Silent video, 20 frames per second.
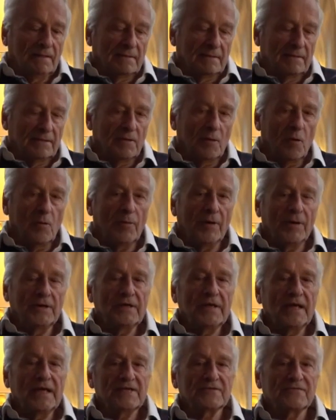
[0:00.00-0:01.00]
Nobody
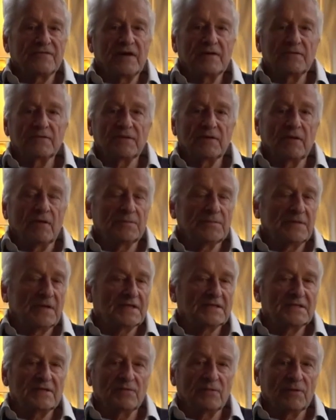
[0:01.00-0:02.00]
has found the
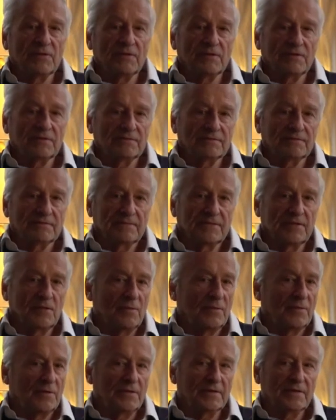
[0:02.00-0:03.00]
objective world.
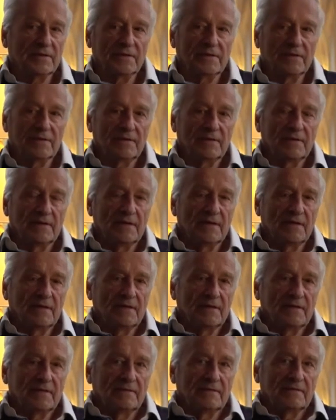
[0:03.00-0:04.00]
Nobody.
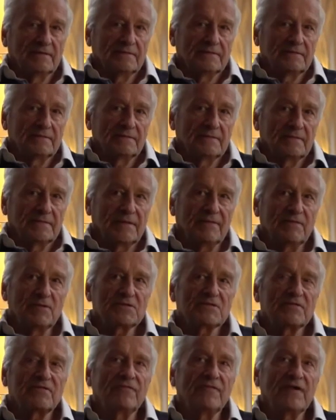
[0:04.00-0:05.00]
There was
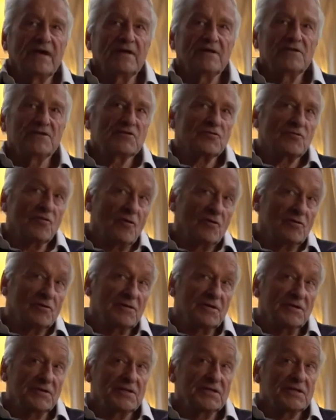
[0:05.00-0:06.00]
a very strong
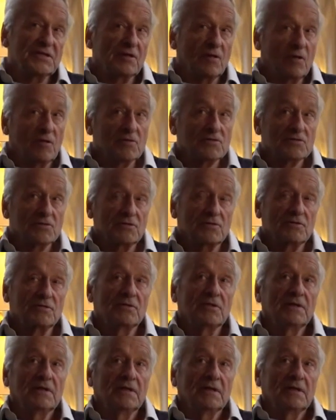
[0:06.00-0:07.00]
tradition also
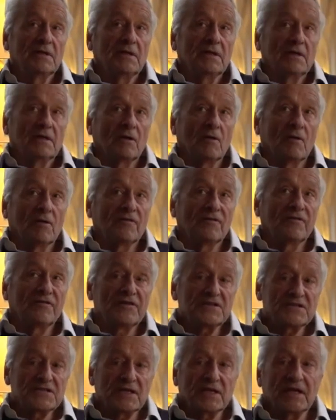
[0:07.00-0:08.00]
called
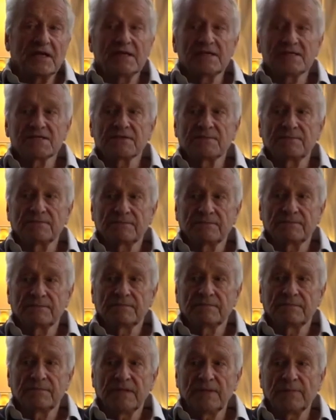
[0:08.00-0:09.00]
physicalism
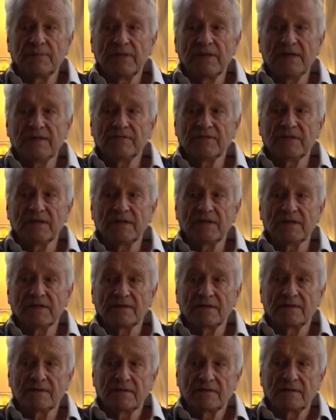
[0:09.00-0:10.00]
that believed in it.
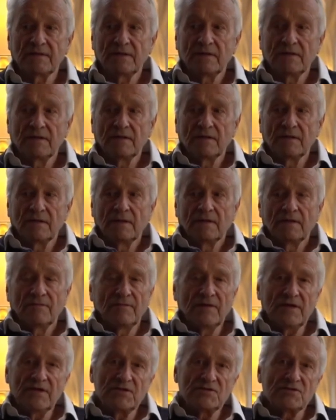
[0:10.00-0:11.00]

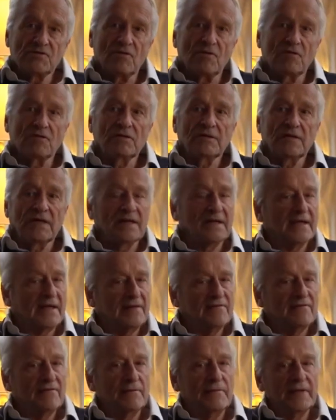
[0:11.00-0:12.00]
Very strongly. And again
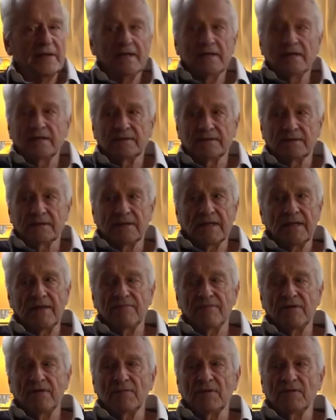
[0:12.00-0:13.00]
from England. It came
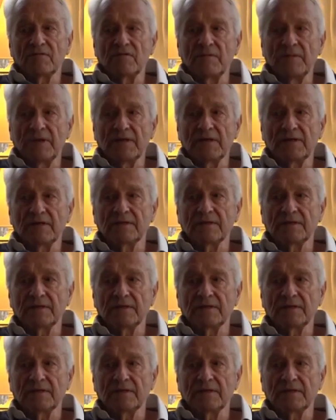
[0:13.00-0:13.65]
very much from England.